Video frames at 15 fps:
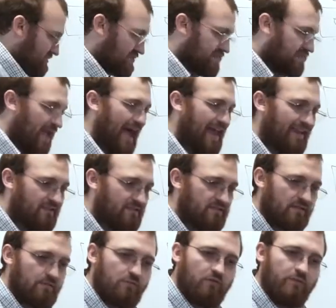static,
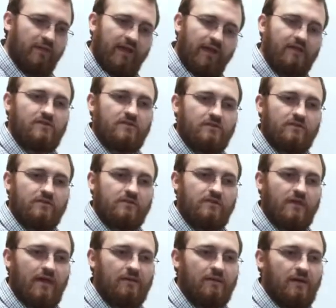simple pages
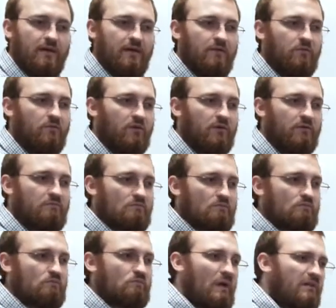that were
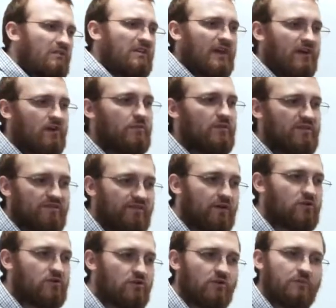not terribly
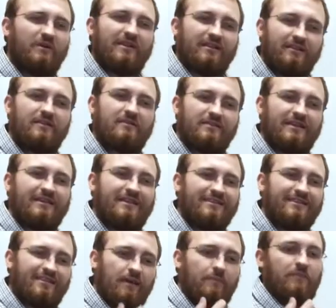functional, but at least they
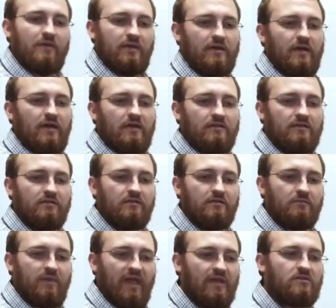did something, to
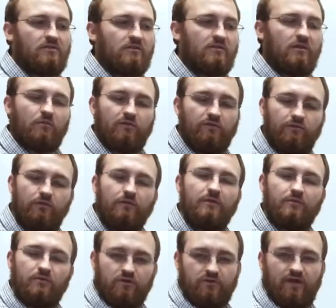pages that were
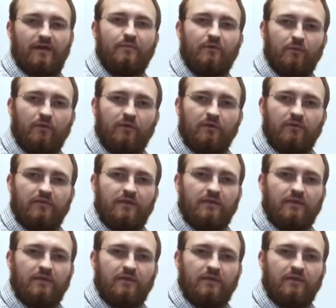fully programmable.